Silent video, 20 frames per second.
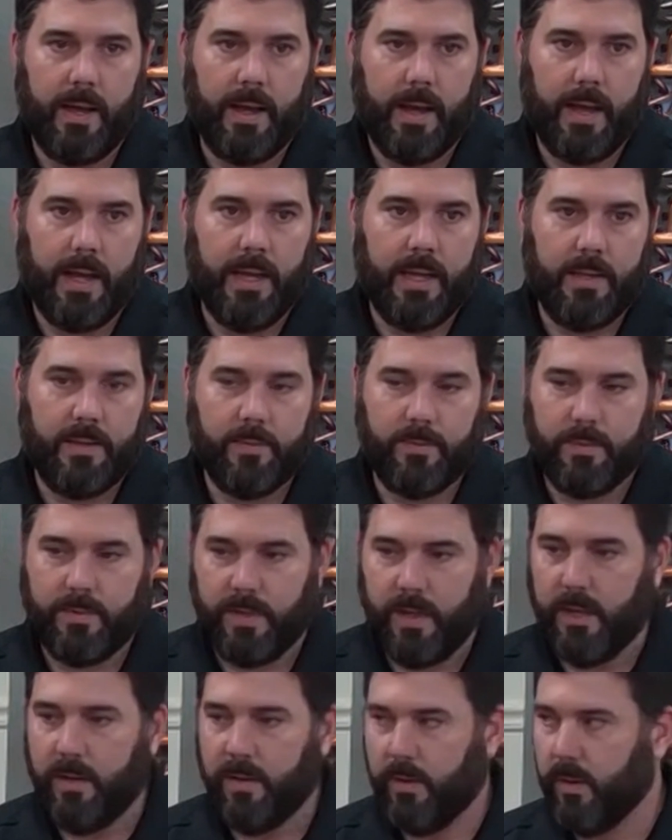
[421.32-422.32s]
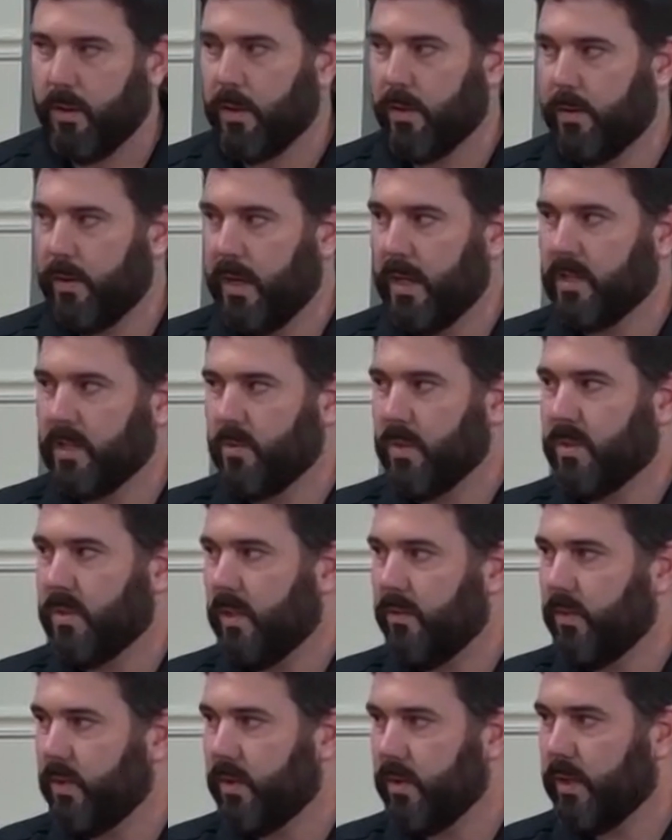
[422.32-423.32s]
I didn't learn that
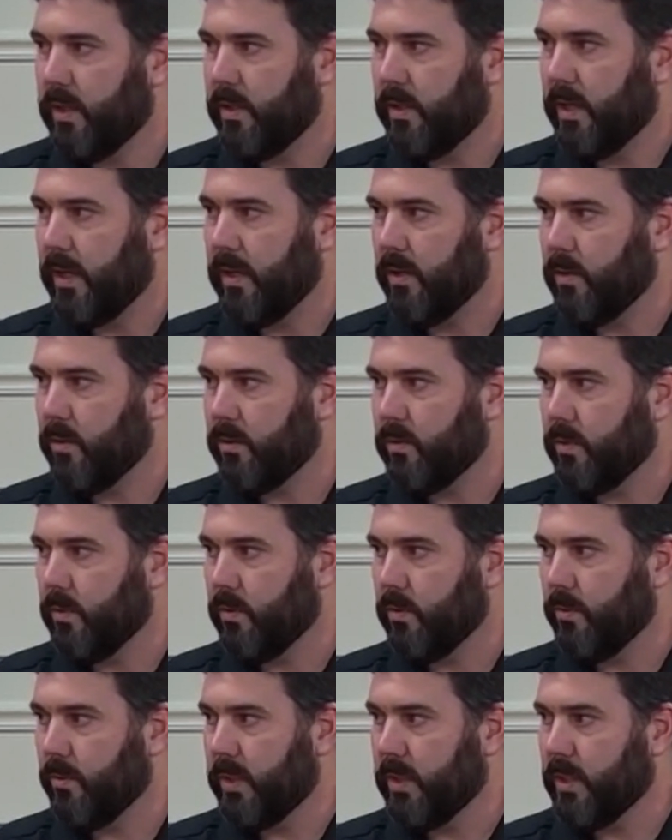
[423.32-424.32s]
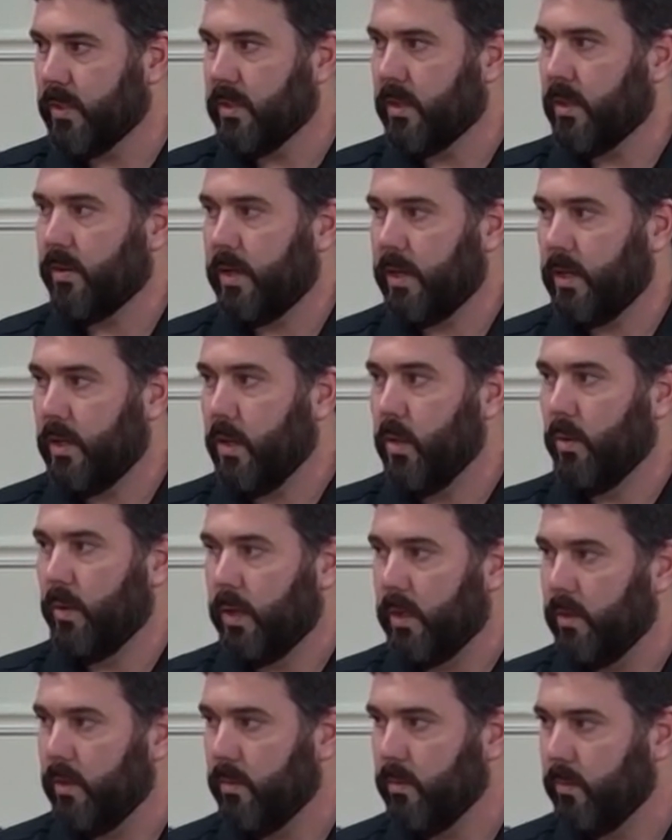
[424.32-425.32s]
specifically in technical school because I already knew
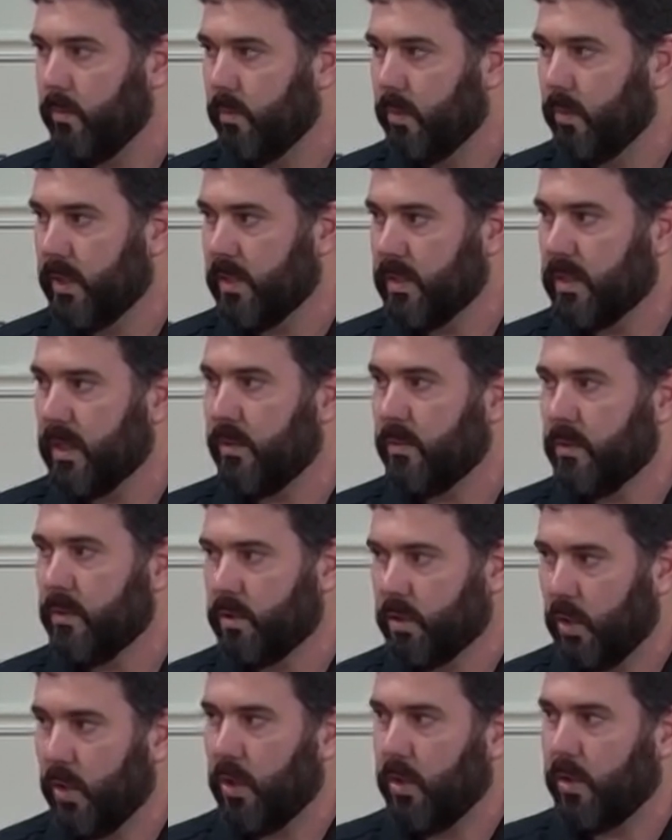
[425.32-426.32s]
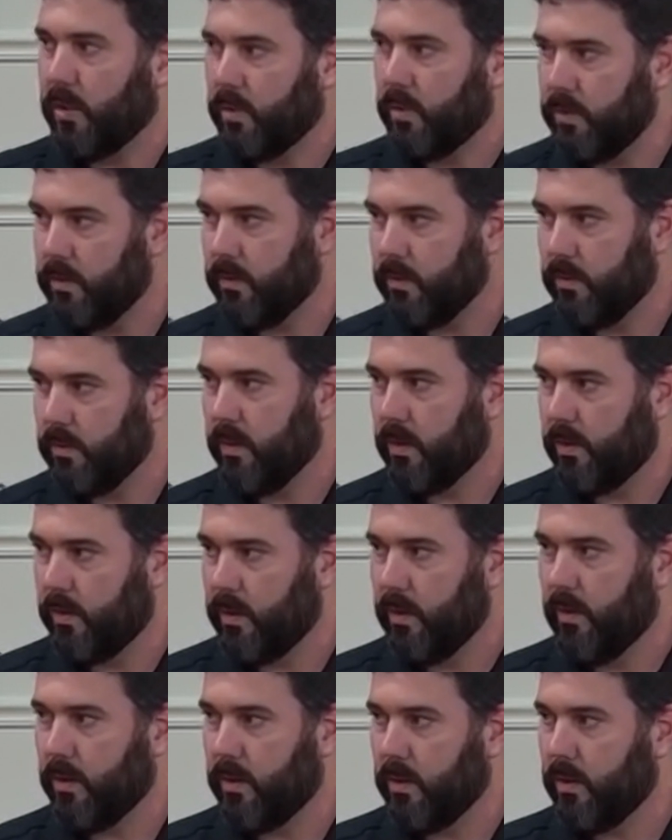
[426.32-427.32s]
it because I was taught
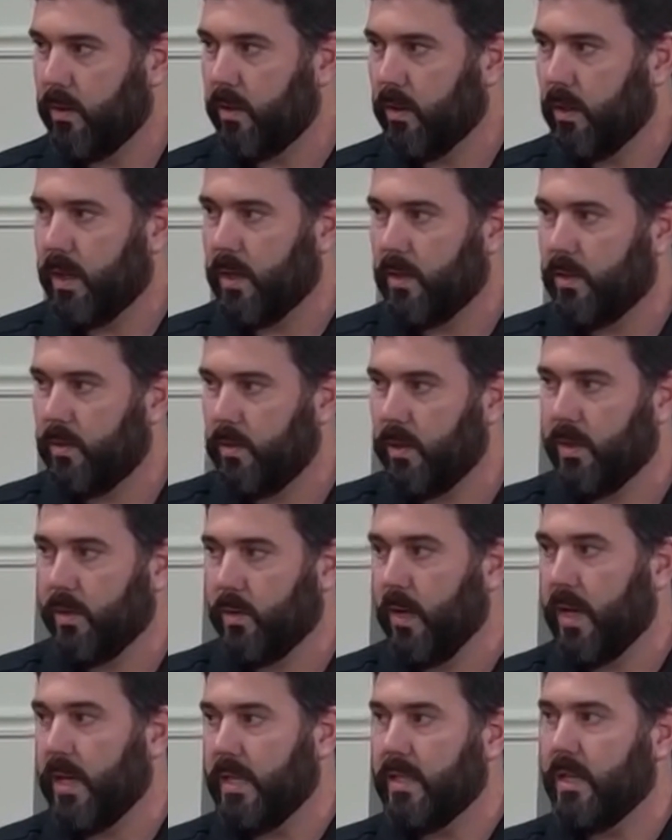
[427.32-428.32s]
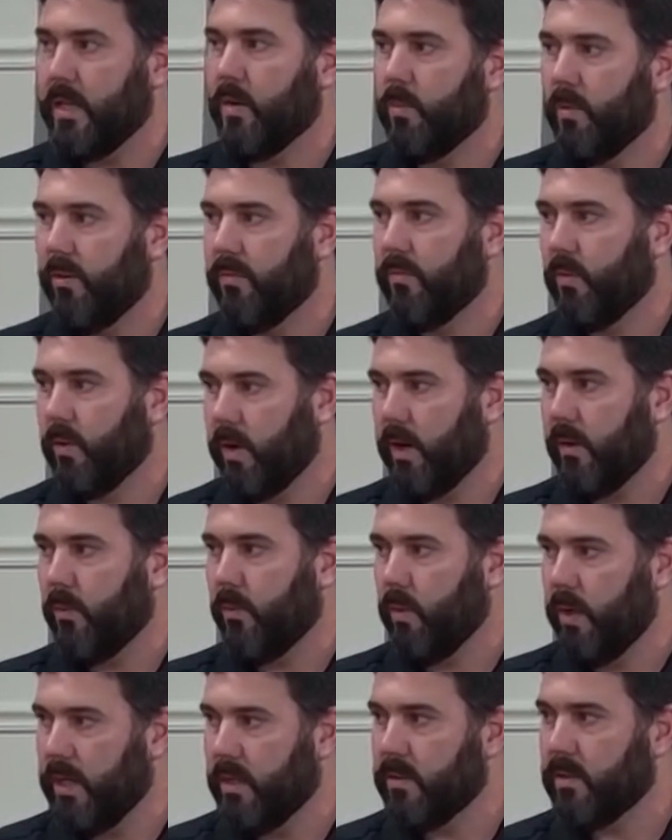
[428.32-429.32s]
a, a right. lot of a great deal before I
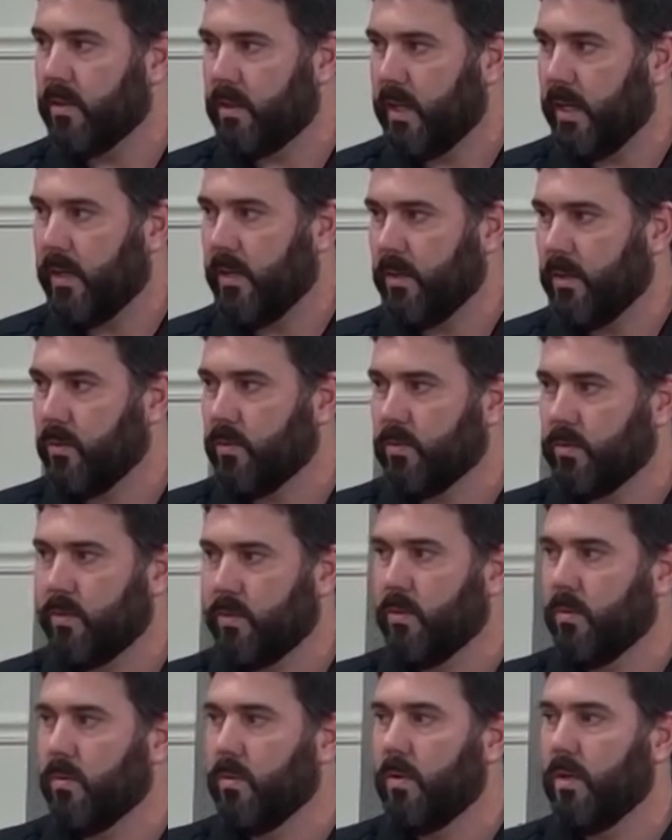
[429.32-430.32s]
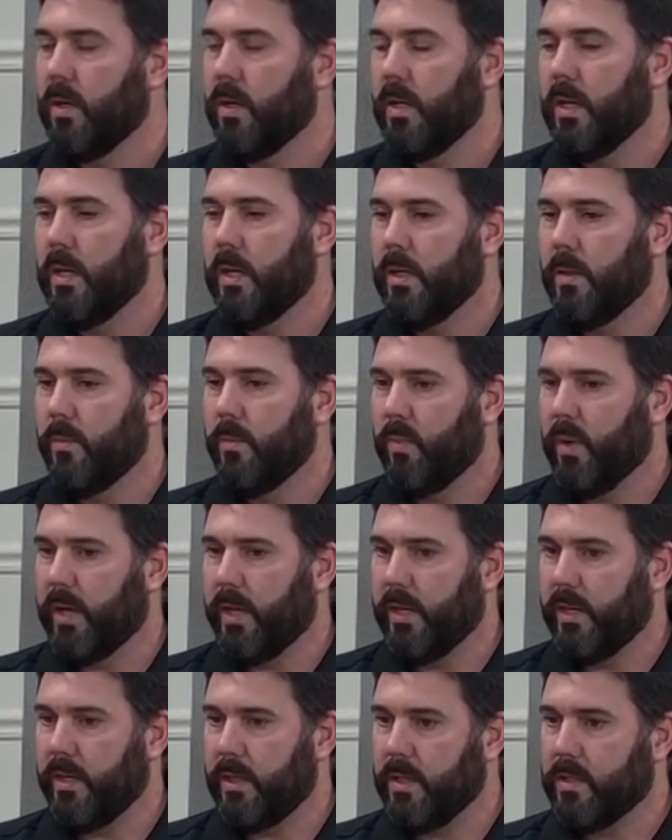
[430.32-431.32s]
went to technical school.
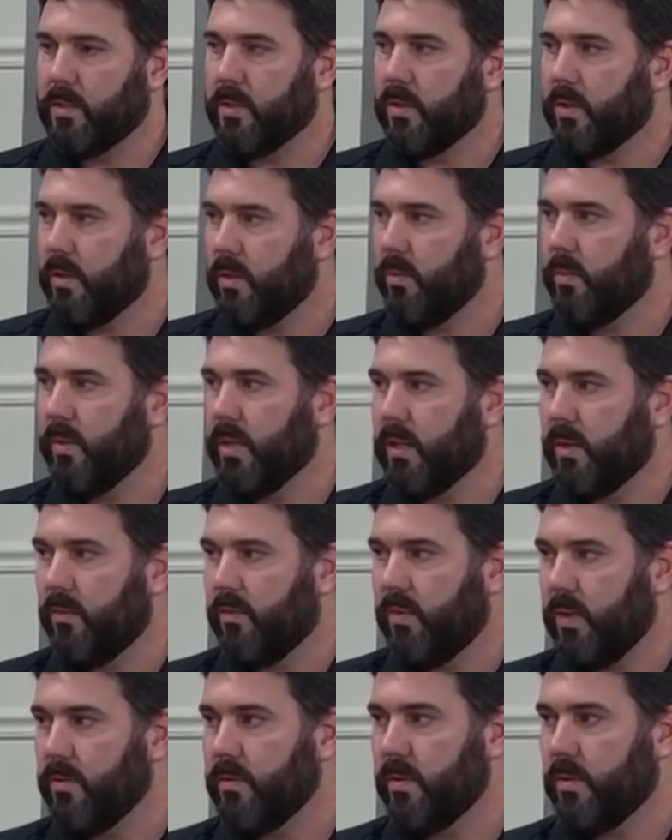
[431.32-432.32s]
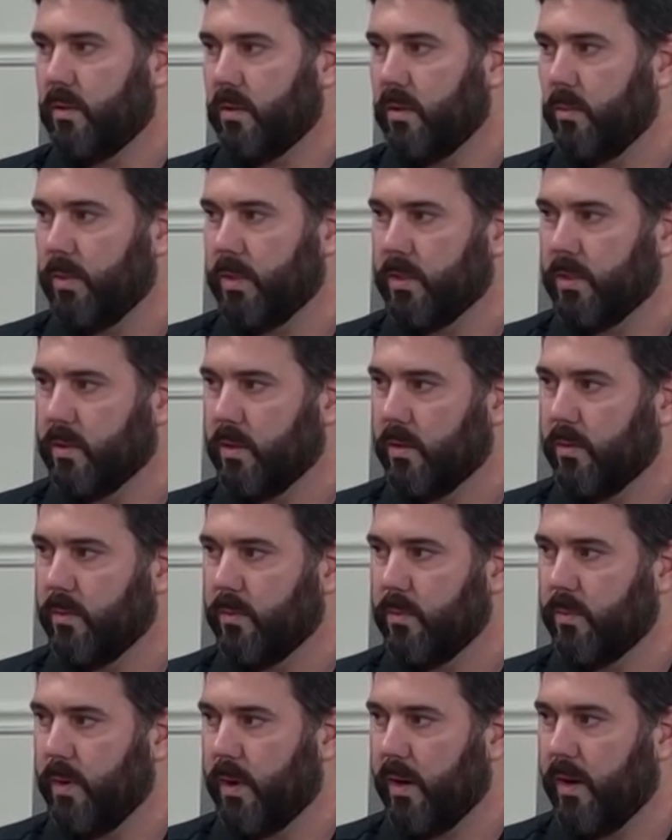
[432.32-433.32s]
But it's a little bit confusing to me.
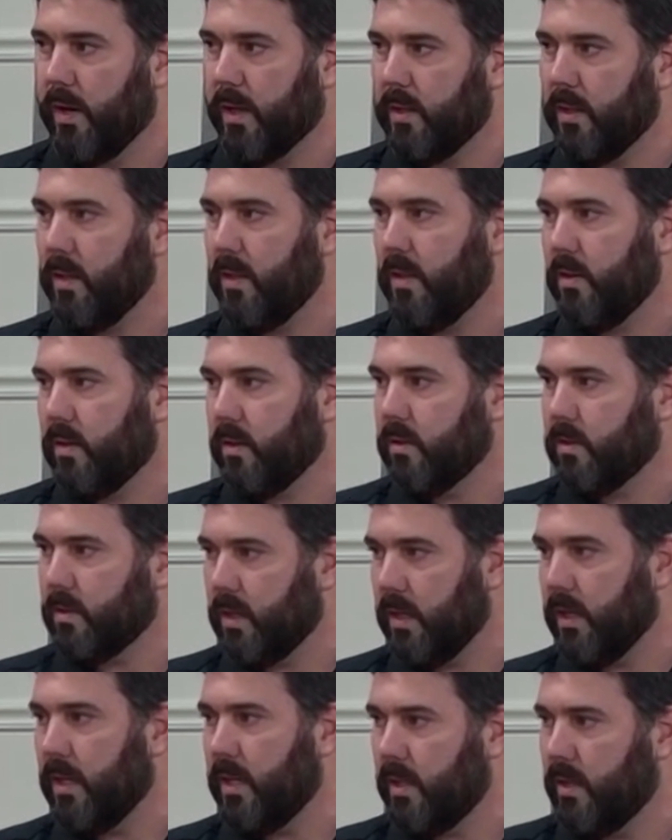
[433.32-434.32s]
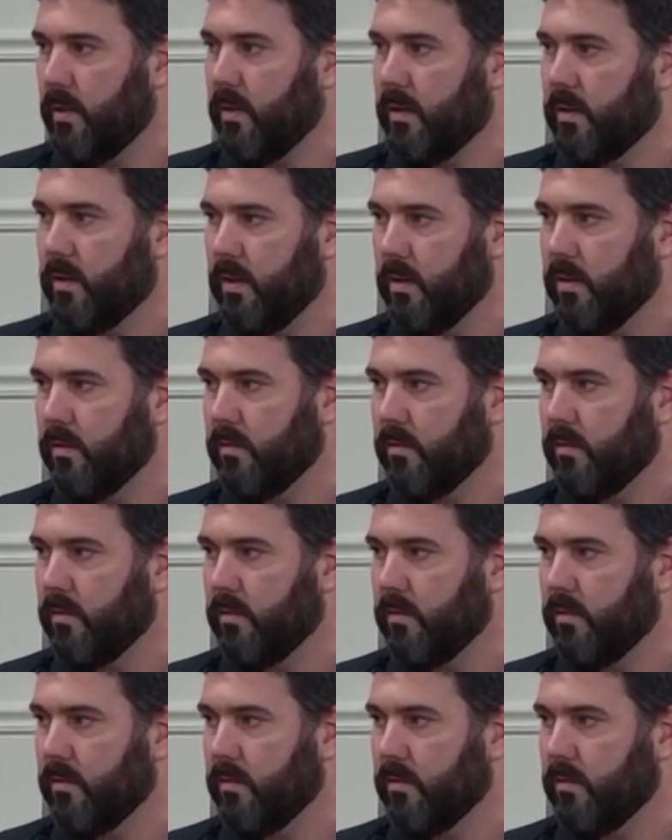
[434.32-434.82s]
So I think you can stay heated on that.